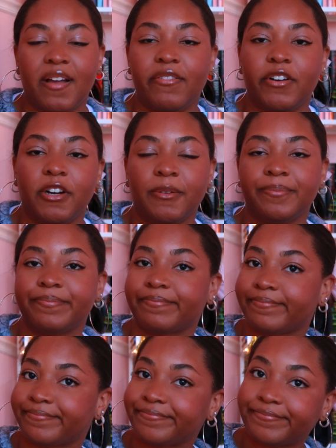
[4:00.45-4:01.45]
cover
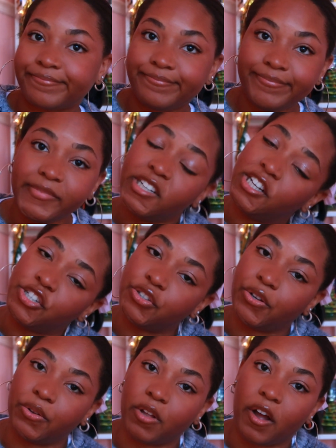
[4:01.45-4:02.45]
is
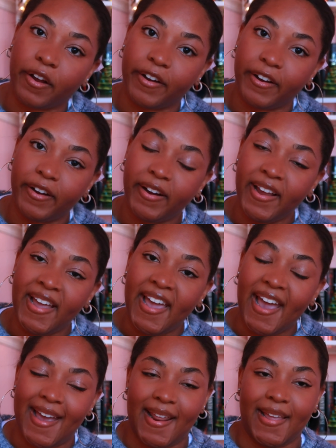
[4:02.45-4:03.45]
no longer
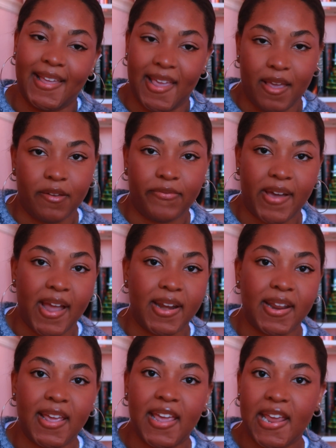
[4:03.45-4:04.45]
and I can't
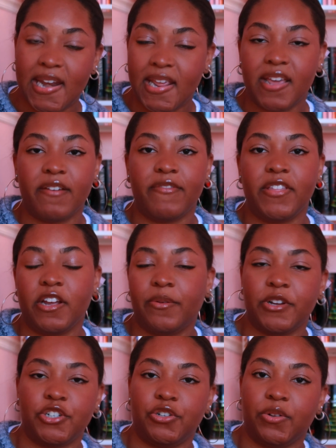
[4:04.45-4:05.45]
find any of the
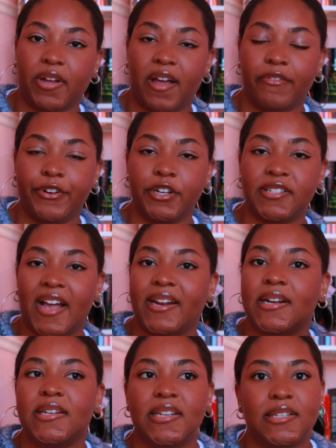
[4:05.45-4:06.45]
original covers at
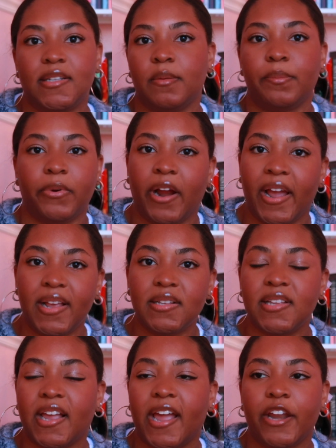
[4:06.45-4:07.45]
a decent price.
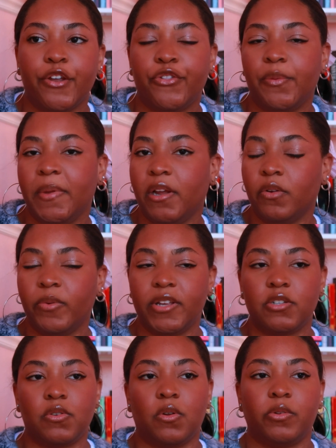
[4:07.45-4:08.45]
Like I know they're being
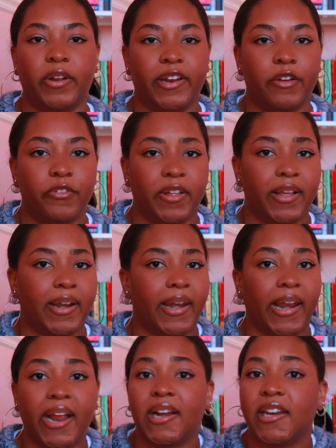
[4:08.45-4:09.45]
resold right now for like
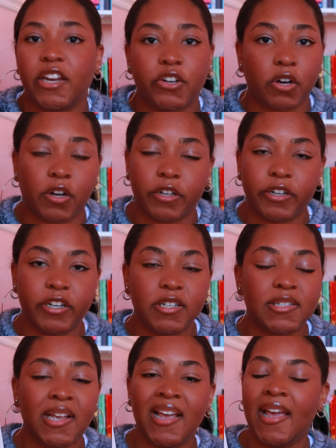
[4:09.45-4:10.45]

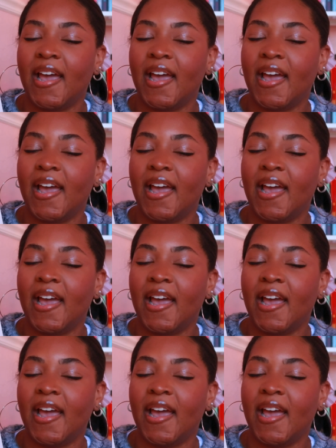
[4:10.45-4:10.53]
$90